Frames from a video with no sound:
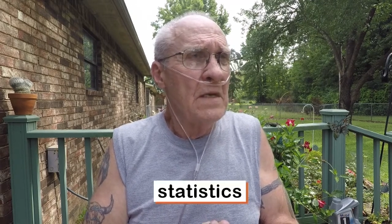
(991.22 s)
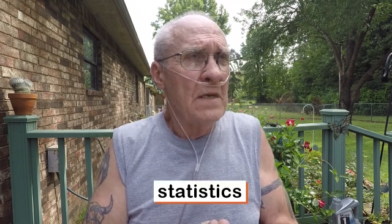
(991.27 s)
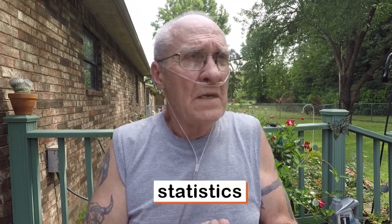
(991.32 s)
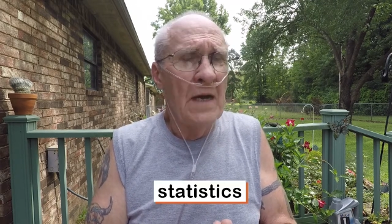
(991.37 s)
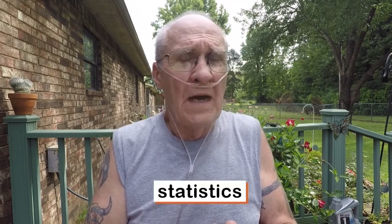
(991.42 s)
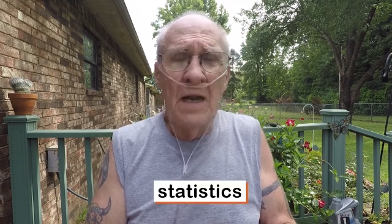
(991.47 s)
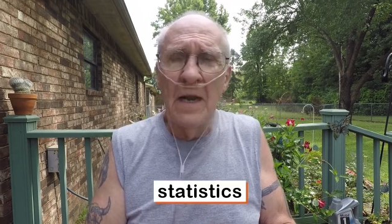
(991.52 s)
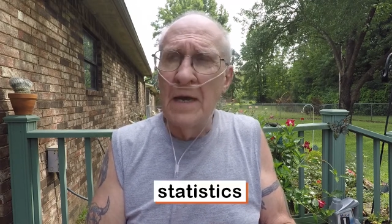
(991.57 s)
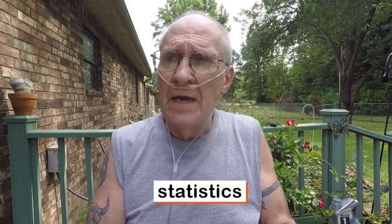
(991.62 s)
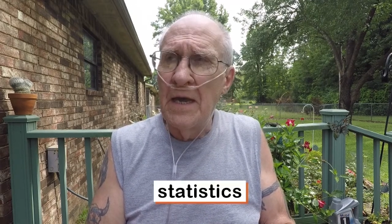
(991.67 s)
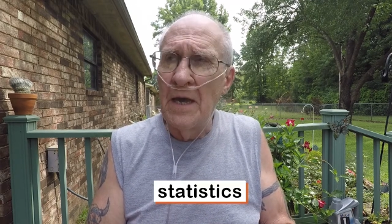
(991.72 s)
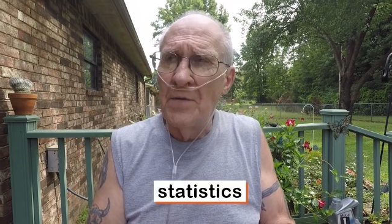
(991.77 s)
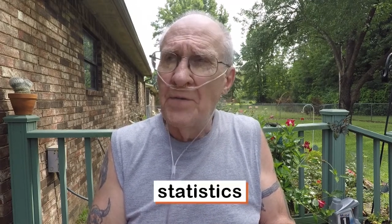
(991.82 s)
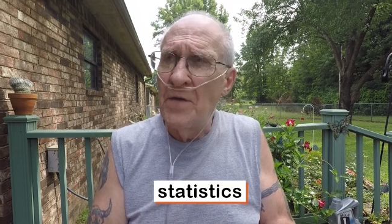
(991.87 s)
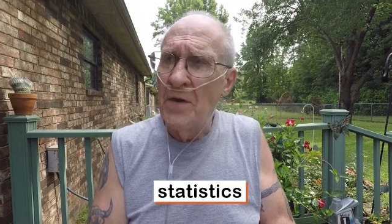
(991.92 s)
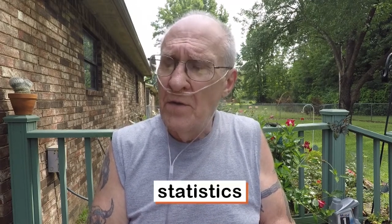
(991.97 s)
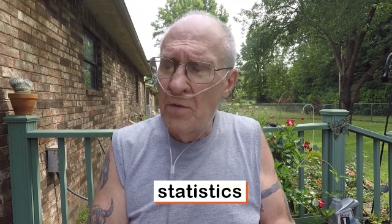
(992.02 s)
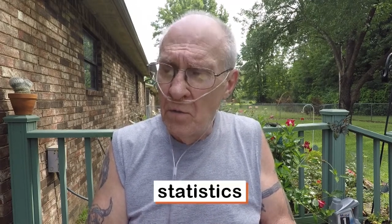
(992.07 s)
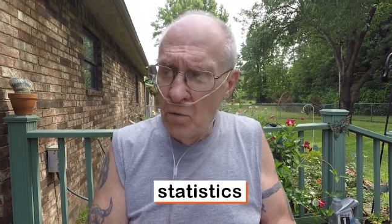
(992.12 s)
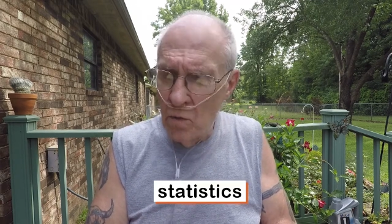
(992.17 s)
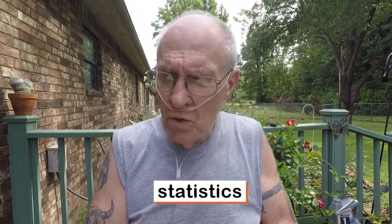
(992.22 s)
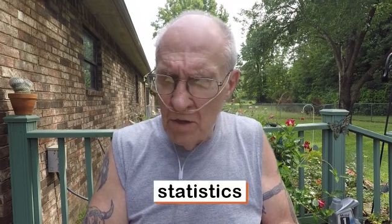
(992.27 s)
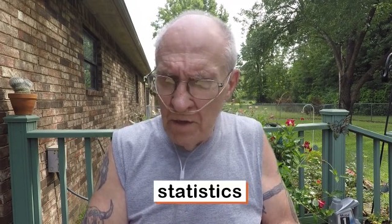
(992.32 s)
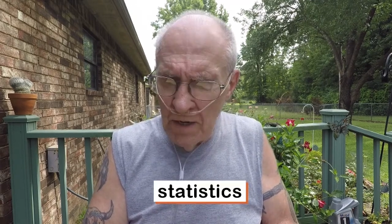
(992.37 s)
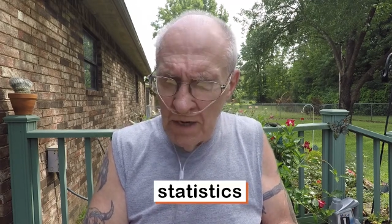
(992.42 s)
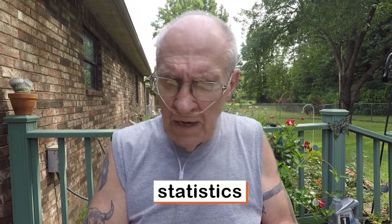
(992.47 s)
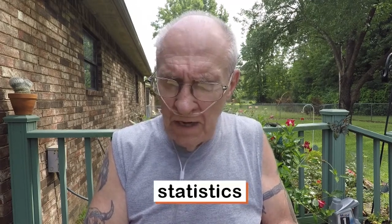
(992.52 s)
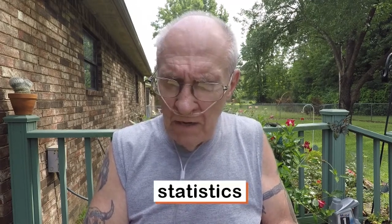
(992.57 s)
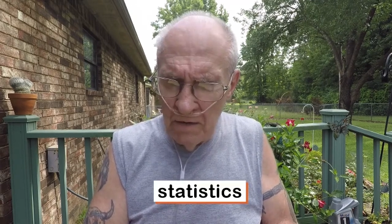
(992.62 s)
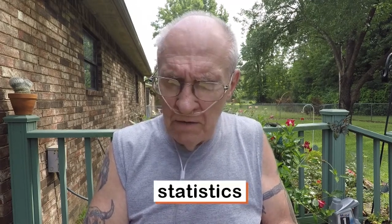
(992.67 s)
God, I can't think of the word
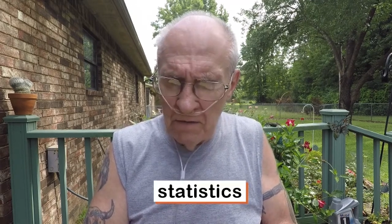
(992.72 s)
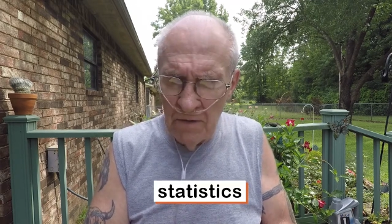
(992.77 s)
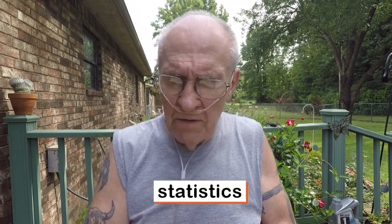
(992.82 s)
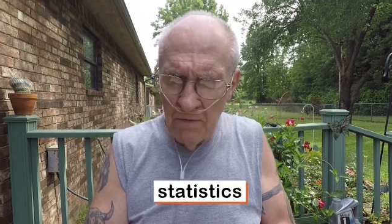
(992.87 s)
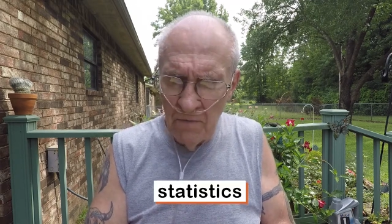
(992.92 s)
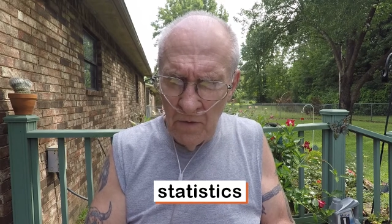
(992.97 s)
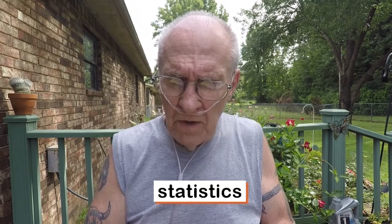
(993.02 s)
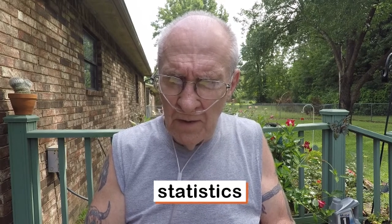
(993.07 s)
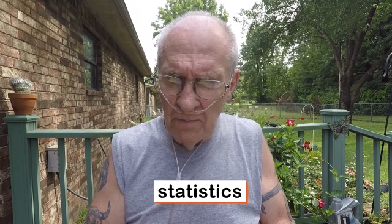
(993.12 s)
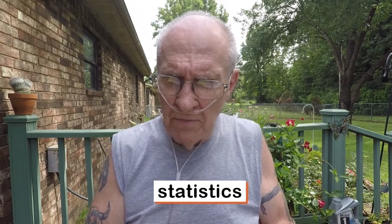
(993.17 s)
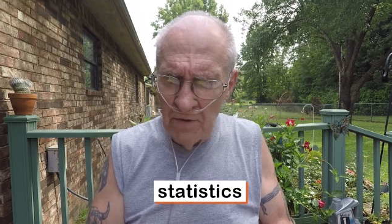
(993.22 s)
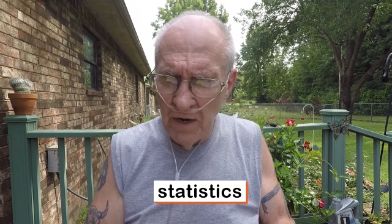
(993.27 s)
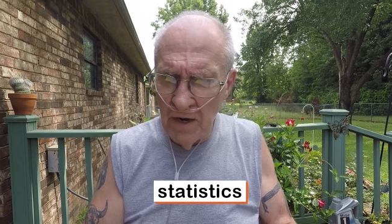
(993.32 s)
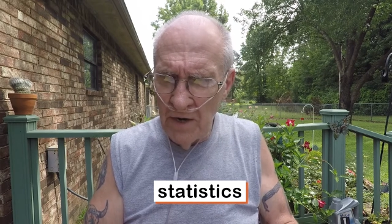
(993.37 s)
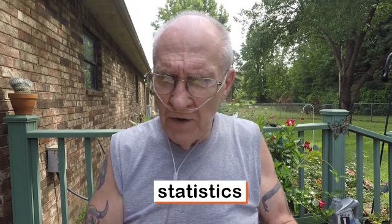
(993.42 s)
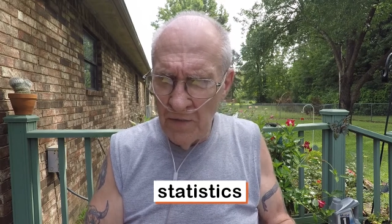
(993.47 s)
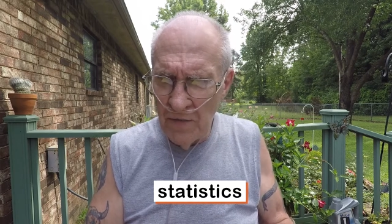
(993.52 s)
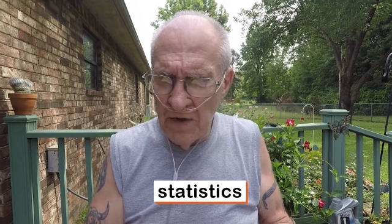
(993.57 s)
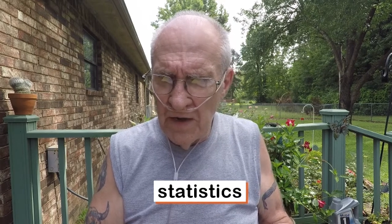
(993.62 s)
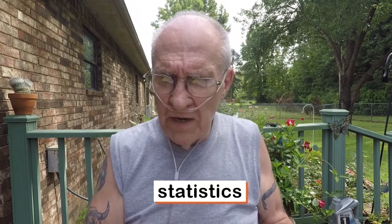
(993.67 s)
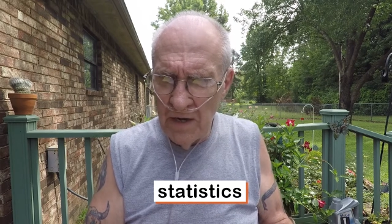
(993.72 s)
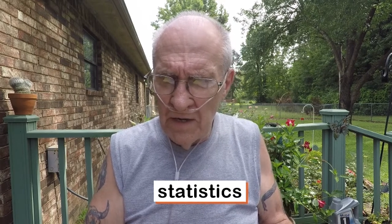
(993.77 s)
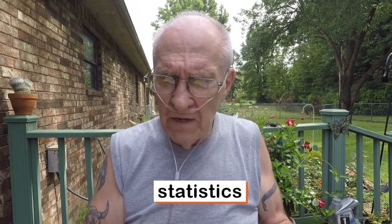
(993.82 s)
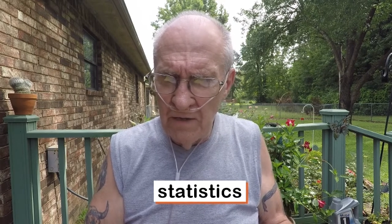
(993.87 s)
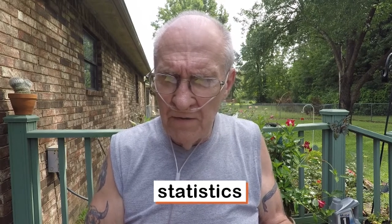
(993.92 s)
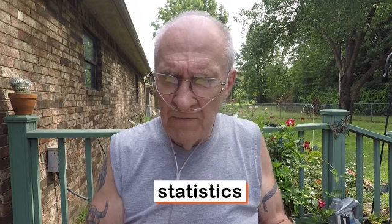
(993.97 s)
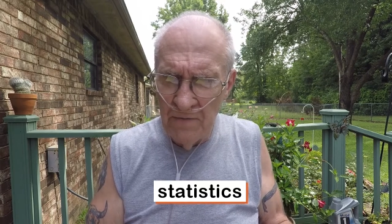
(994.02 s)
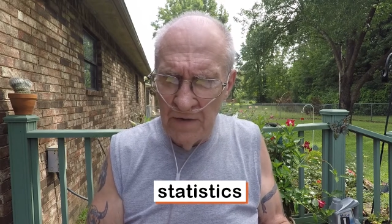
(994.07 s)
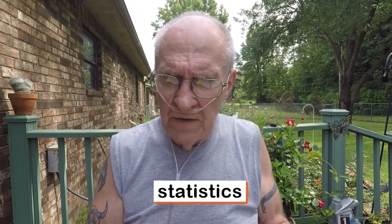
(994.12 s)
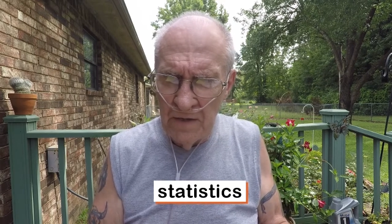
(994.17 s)
now, what I'm trying to think
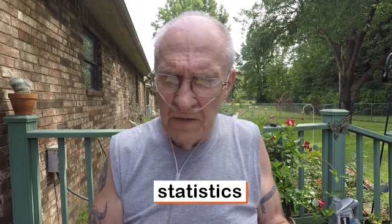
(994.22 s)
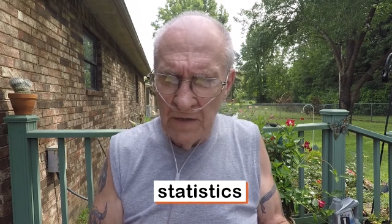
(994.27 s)
of.